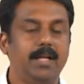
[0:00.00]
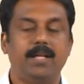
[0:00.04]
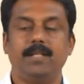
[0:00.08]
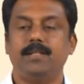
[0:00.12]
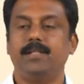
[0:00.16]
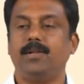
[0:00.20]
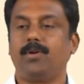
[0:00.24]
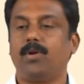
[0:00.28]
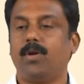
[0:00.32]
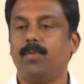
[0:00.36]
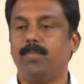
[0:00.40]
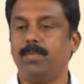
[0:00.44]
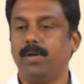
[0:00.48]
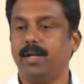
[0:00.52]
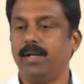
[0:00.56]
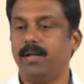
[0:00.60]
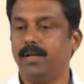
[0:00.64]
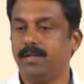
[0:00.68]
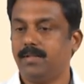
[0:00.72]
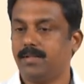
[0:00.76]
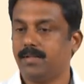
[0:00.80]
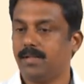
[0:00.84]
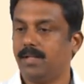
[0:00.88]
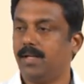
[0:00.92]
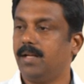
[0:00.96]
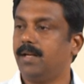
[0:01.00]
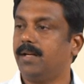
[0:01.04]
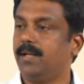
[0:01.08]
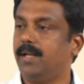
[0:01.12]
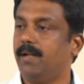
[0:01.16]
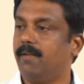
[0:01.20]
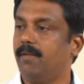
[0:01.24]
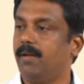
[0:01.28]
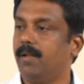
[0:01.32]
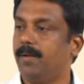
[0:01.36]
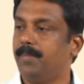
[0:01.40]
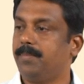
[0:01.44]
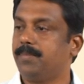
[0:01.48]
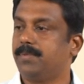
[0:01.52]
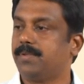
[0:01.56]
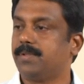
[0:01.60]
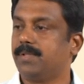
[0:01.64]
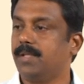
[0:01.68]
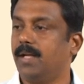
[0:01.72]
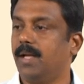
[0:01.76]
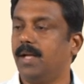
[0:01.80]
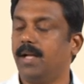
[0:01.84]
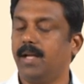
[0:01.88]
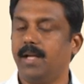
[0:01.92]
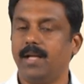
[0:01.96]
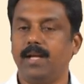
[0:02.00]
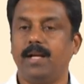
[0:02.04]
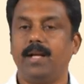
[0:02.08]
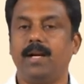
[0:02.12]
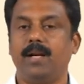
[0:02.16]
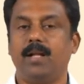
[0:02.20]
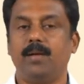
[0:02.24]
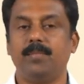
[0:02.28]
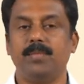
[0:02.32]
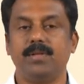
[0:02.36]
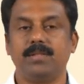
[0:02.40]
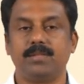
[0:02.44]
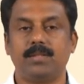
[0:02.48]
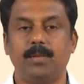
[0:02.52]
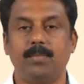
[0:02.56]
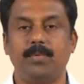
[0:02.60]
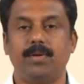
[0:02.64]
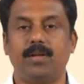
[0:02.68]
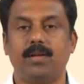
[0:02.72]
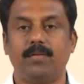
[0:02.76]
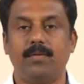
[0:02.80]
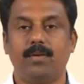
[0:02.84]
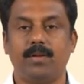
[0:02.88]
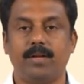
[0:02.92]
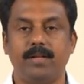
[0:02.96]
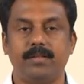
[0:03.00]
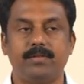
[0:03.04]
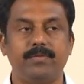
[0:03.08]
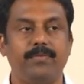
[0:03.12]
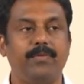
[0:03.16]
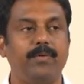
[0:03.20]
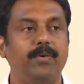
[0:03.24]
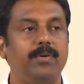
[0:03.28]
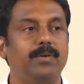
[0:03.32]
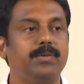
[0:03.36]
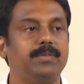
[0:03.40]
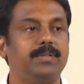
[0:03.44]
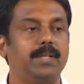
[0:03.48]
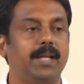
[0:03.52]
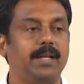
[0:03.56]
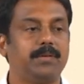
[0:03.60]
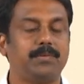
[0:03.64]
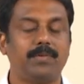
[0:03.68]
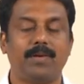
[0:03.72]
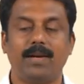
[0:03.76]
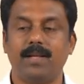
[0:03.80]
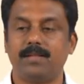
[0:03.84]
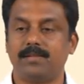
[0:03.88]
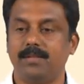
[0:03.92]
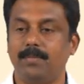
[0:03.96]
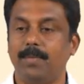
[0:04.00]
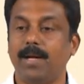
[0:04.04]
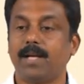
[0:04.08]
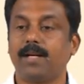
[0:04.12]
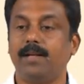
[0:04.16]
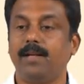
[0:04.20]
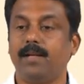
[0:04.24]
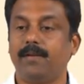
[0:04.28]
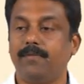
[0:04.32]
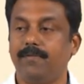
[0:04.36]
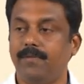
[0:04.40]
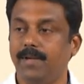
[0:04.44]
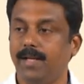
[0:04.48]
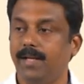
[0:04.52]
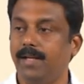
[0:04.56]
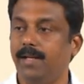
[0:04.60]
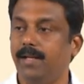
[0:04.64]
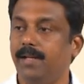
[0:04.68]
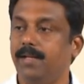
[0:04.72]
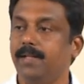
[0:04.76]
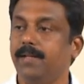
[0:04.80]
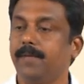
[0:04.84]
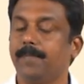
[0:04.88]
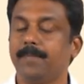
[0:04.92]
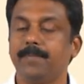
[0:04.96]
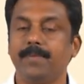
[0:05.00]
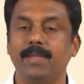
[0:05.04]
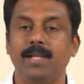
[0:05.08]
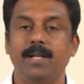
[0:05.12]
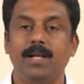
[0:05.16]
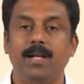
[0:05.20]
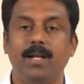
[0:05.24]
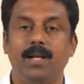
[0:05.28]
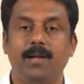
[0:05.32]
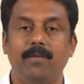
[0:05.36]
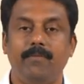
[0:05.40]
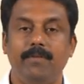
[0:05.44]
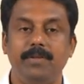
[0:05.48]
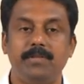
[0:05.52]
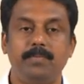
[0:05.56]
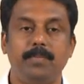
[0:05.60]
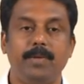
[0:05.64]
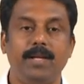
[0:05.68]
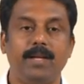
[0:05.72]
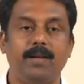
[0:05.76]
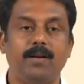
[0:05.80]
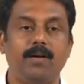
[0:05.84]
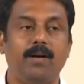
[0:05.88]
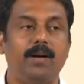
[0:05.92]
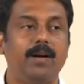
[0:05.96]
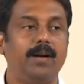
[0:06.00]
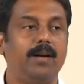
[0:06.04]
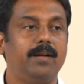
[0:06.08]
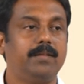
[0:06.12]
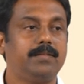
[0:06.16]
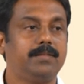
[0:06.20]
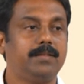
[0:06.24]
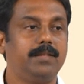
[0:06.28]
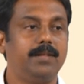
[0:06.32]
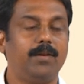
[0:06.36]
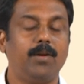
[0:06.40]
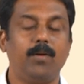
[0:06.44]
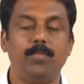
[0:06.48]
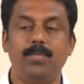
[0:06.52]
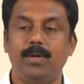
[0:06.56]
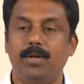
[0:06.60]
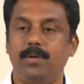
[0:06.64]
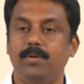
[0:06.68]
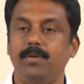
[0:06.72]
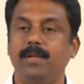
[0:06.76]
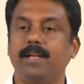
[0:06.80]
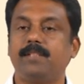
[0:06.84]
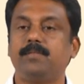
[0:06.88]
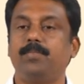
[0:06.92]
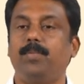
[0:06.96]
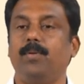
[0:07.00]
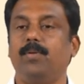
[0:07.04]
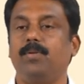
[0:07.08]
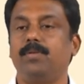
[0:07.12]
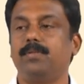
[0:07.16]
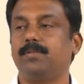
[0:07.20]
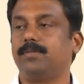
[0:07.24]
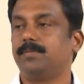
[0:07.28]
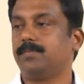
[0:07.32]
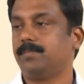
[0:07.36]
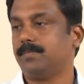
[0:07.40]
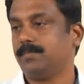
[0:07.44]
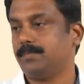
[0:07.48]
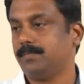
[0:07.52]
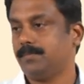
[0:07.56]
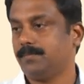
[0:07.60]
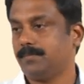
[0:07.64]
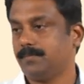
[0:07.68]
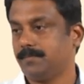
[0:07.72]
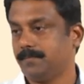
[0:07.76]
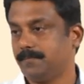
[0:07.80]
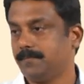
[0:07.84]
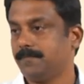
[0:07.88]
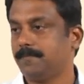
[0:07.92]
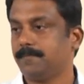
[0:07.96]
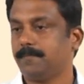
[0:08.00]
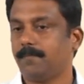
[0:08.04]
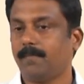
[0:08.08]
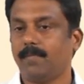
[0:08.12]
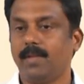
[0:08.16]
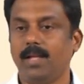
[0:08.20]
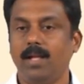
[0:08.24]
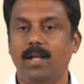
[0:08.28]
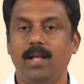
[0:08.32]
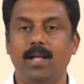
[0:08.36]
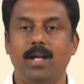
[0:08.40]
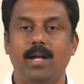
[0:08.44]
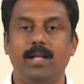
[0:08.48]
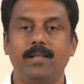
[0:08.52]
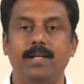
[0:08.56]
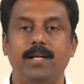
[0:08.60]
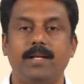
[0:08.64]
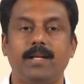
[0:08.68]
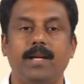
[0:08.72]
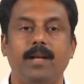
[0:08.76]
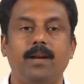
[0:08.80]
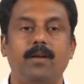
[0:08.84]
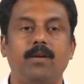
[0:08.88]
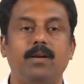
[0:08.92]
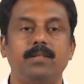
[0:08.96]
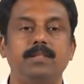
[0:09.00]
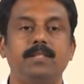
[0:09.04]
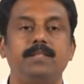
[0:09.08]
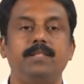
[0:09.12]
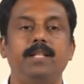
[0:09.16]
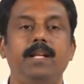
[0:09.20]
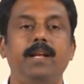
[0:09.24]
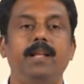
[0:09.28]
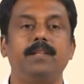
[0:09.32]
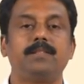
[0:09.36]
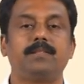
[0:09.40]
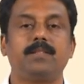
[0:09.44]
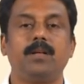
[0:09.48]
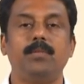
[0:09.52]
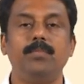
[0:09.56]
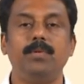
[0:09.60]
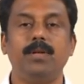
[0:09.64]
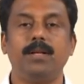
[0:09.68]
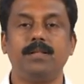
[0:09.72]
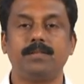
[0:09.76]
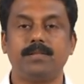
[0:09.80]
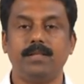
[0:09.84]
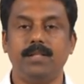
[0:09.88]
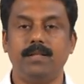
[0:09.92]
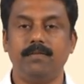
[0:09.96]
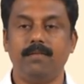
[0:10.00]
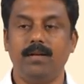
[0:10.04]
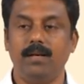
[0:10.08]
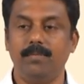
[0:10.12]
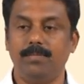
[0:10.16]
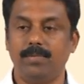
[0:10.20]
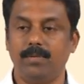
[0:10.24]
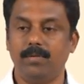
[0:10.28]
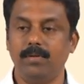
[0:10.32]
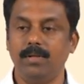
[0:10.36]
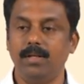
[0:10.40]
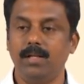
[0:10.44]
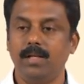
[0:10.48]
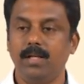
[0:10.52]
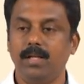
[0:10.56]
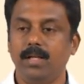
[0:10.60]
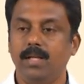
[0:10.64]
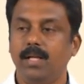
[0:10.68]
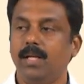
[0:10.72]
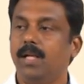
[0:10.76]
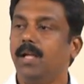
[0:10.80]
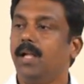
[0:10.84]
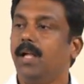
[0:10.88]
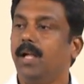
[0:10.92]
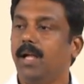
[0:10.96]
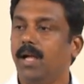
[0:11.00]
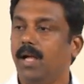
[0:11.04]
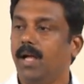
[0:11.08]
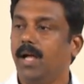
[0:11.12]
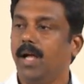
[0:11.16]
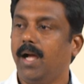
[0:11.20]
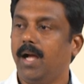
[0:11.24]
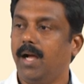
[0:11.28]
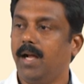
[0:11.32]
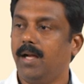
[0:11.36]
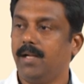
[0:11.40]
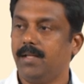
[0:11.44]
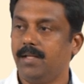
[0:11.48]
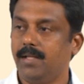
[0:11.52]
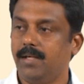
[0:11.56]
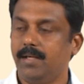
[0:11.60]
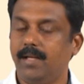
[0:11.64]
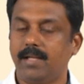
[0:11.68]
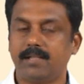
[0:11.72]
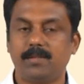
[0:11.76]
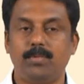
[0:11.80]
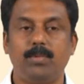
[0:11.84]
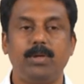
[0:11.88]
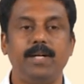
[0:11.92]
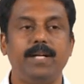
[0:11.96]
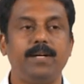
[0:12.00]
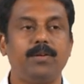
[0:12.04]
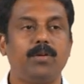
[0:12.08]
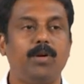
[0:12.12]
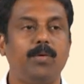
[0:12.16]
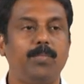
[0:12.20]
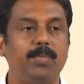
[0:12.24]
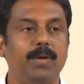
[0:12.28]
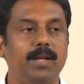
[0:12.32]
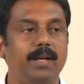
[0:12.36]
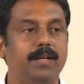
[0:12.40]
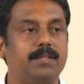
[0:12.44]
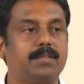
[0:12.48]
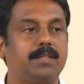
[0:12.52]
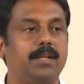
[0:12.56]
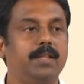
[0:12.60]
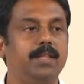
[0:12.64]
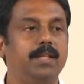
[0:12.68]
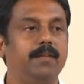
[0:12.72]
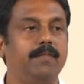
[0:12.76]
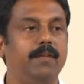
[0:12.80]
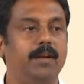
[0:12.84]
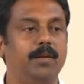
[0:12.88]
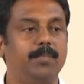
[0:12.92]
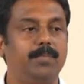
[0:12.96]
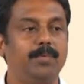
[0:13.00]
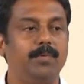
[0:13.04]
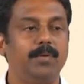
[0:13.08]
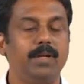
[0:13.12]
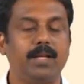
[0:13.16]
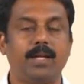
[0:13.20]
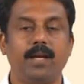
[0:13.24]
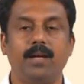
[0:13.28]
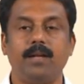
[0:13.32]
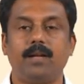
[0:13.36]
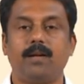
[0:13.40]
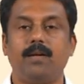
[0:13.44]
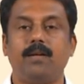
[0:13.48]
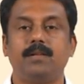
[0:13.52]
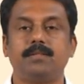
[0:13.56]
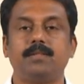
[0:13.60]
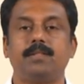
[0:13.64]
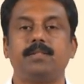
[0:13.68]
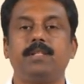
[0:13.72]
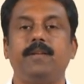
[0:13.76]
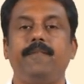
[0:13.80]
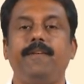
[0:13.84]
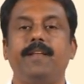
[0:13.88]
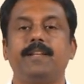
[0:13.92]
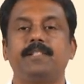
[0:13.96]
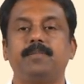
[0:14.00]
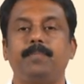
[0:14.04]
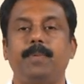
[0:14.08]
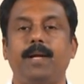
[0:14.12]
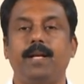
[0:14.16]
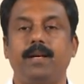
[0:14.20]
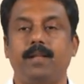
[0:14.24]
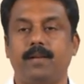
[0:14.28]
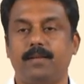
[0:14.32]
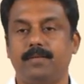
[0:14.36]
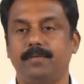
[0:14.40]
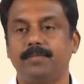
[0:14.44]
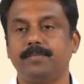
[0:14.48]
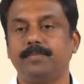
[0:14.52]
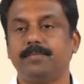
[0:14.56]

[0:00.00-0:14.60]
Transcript: the droplet develops uh, enormous amount of Lorentz force as well as the magnetic field which may cause the droplet to explode. And that can cause a serious turbulence in the well pool, and the exploding droplets and the well pool can cause a serious spatter.